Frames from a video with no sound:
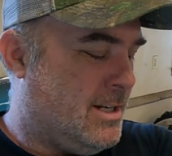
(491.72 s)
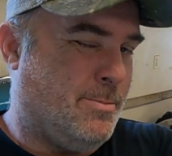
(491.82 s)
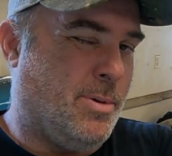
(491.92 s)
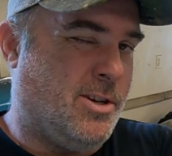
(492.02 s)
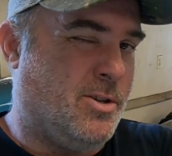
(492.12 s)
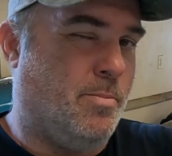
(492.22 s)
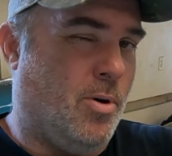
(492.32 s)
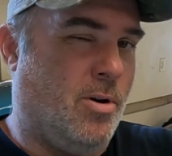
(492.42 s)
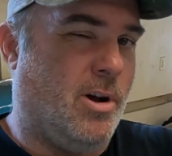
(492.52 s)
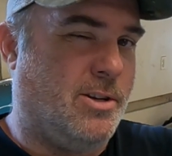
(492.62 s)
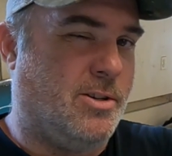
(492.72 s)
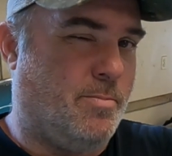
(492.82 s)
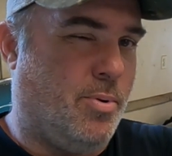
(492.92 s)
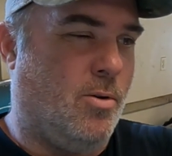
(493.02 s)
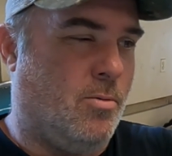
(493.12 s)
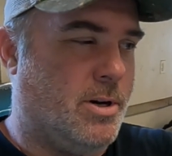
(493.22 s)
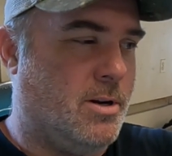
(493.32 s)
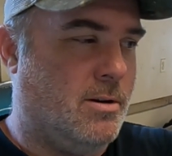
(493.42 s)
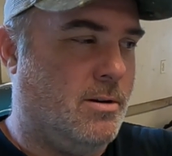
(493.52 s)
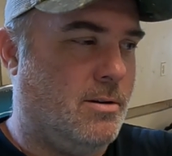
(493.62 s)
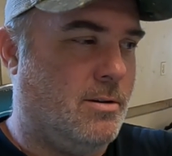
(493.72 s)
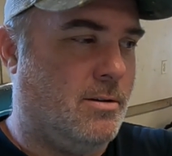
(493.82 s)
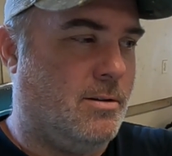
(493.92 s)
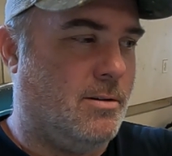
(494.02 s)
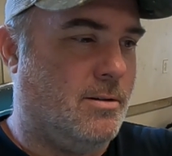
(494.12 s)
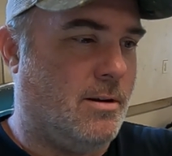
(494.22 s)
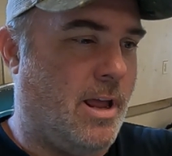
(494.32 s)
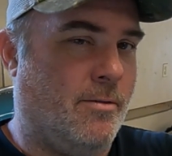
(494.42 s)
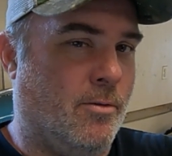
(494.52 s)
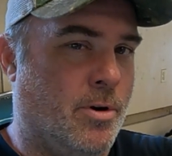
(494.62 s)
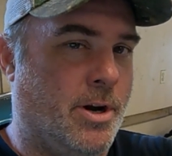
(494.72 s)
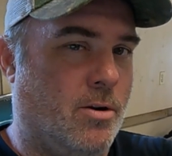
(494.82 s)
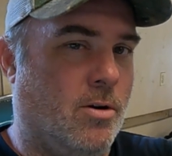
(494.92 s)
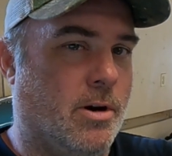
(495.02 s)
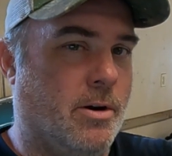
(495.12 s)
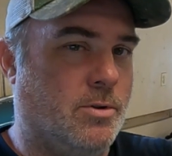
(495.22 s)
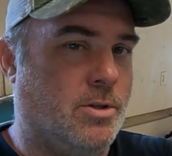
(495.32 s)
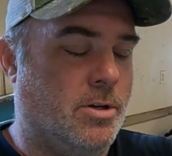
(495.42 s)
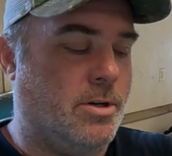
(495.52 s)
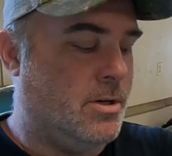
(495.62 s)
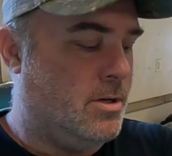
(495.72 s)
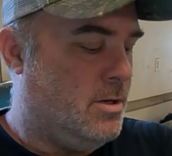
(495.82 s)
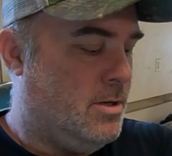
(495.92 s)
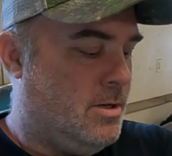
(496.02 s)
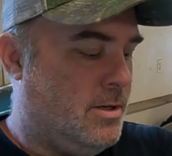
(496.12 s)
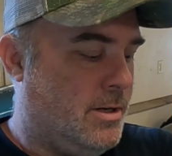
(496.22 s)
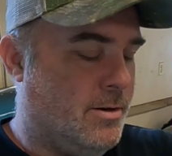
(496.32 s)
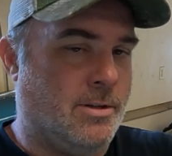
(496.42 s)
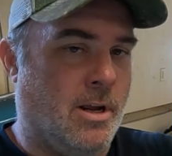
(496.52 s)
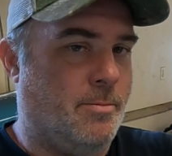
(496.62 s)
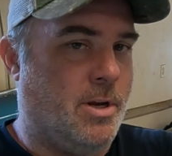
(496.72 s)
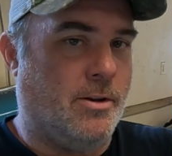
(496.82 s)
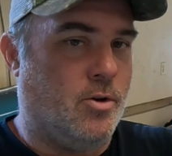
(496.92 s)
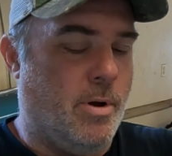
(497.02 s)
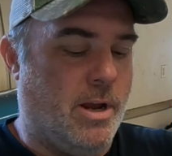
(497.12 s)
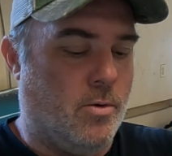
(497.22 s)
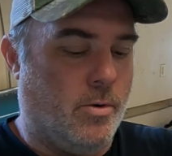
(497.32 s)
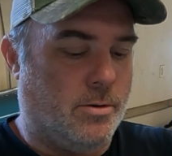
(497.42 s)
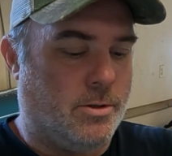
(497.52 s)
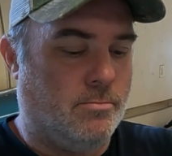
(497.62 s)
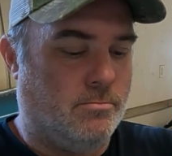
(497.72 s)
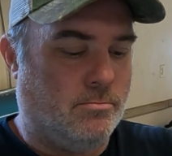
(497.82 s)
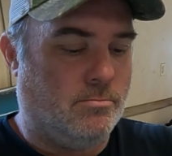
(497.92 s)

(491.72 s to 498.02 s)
I said, but I just bought one out of a running car. It was good. He goes, no, you got 2 bad coils.